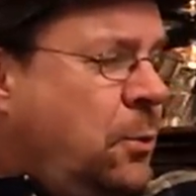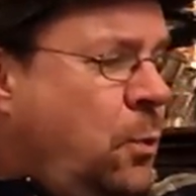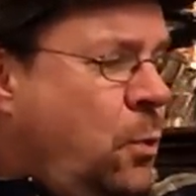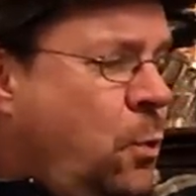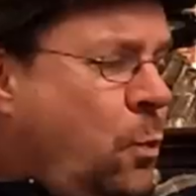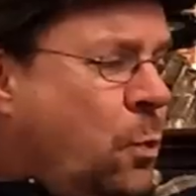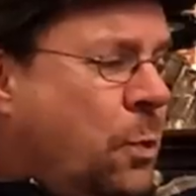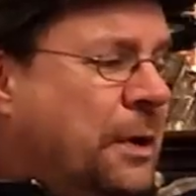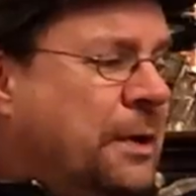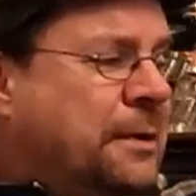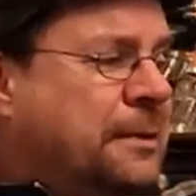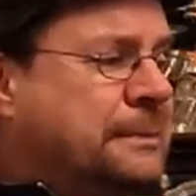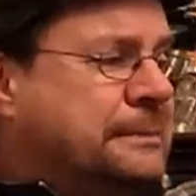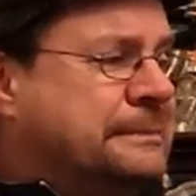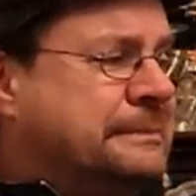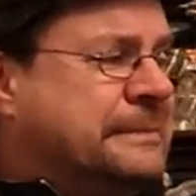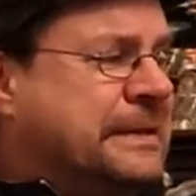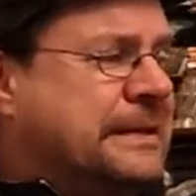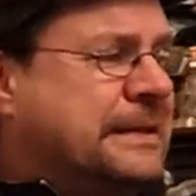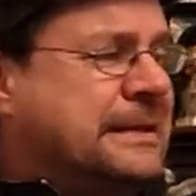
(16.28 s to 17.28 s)
Oh,
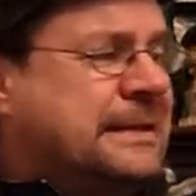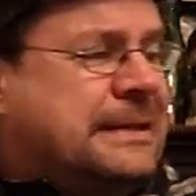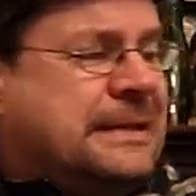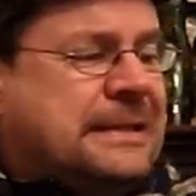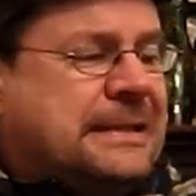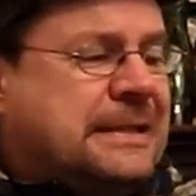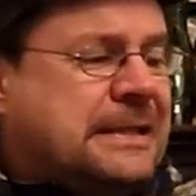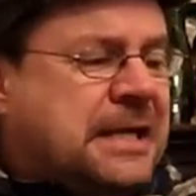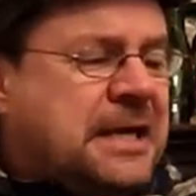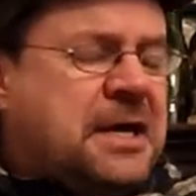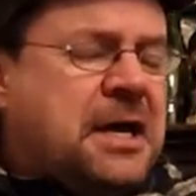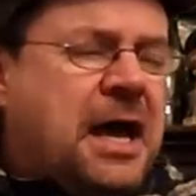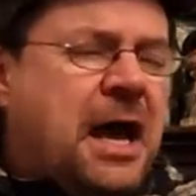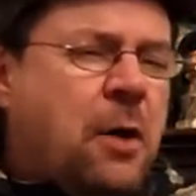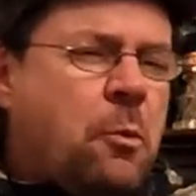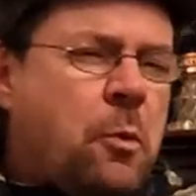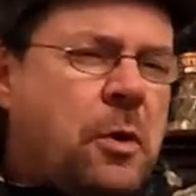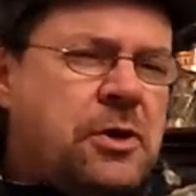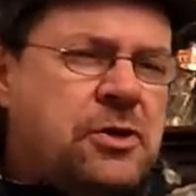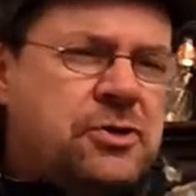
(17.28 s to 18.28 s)

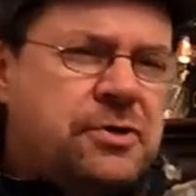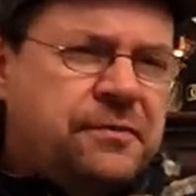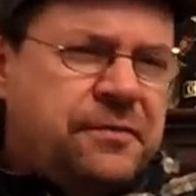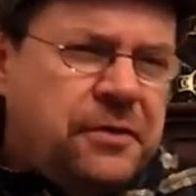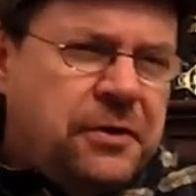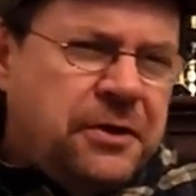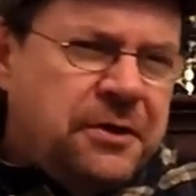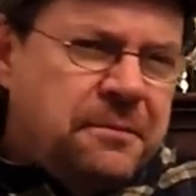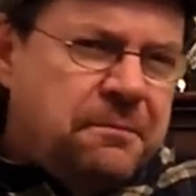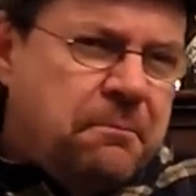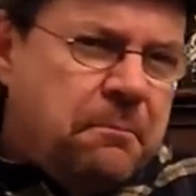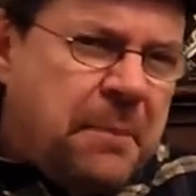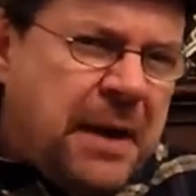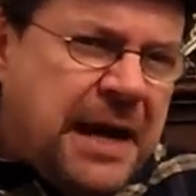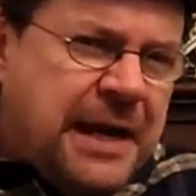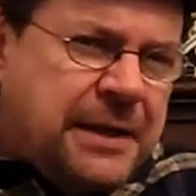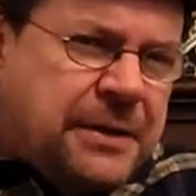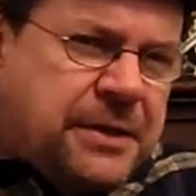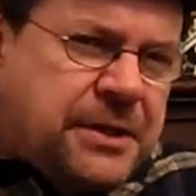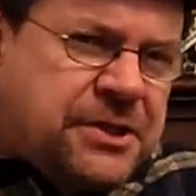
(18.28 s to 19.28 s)
I wonder if you can
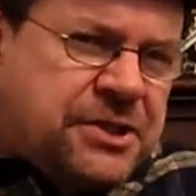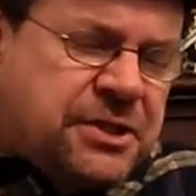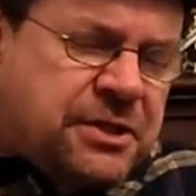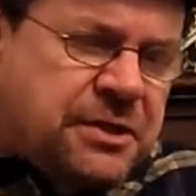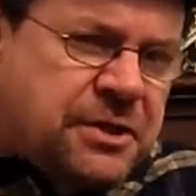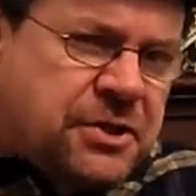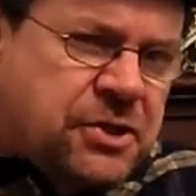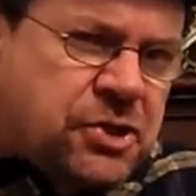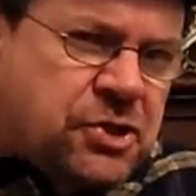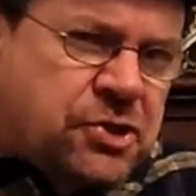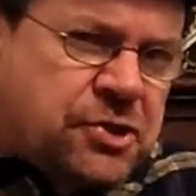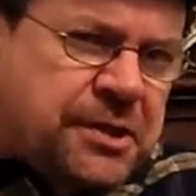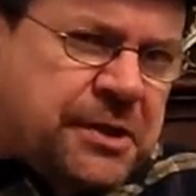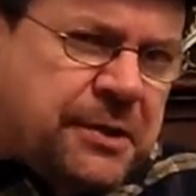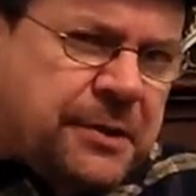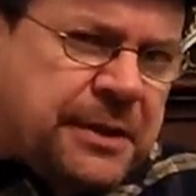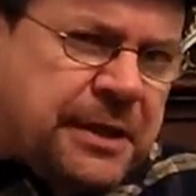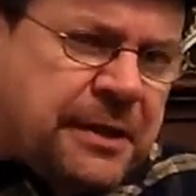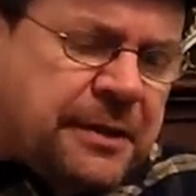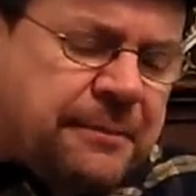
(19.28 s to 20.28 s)
buy this in
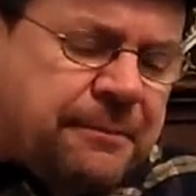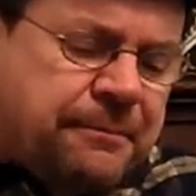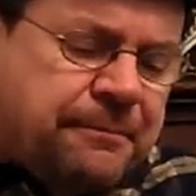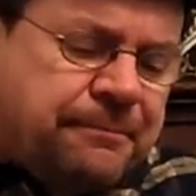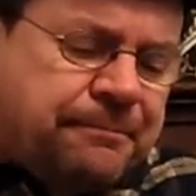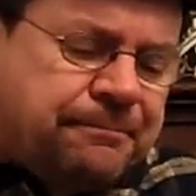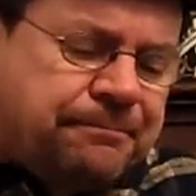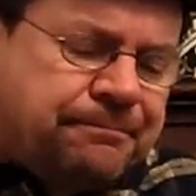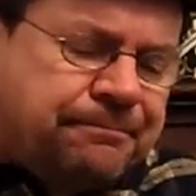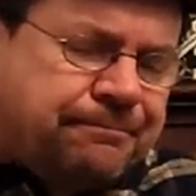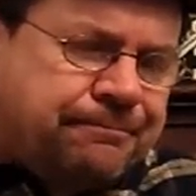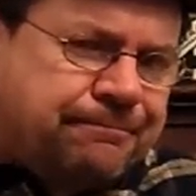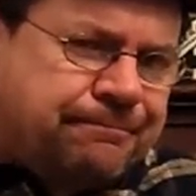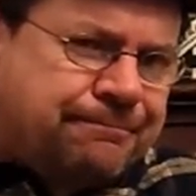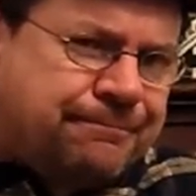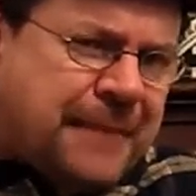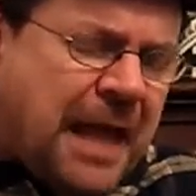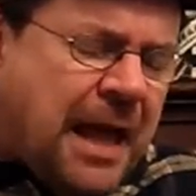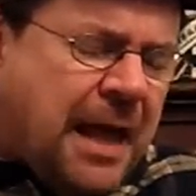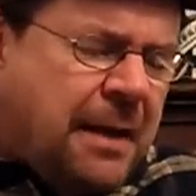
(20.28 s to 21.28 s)
Australia.
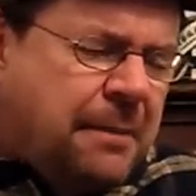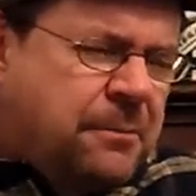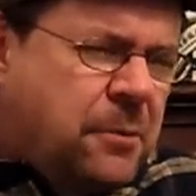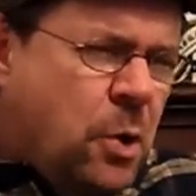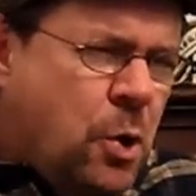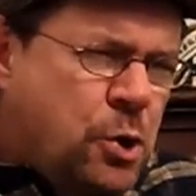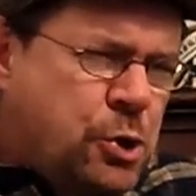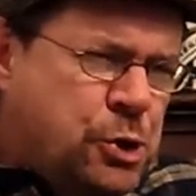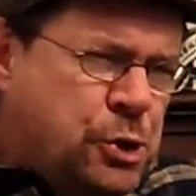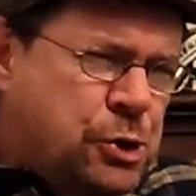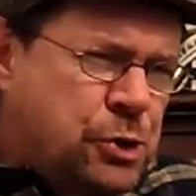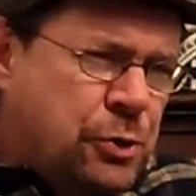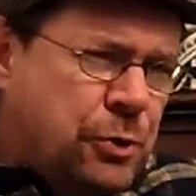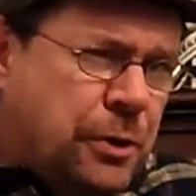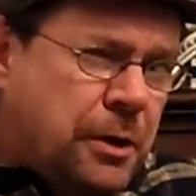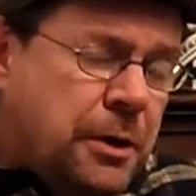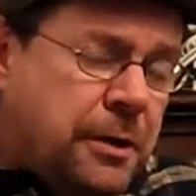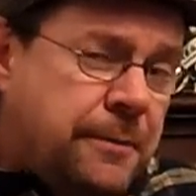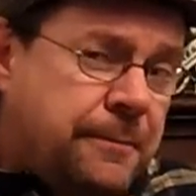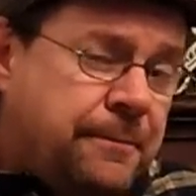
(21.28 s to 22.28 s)
I'm not
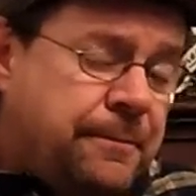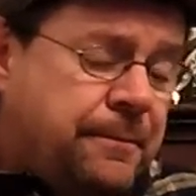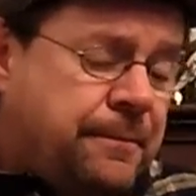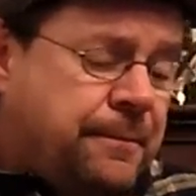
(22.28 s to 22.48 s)
sure.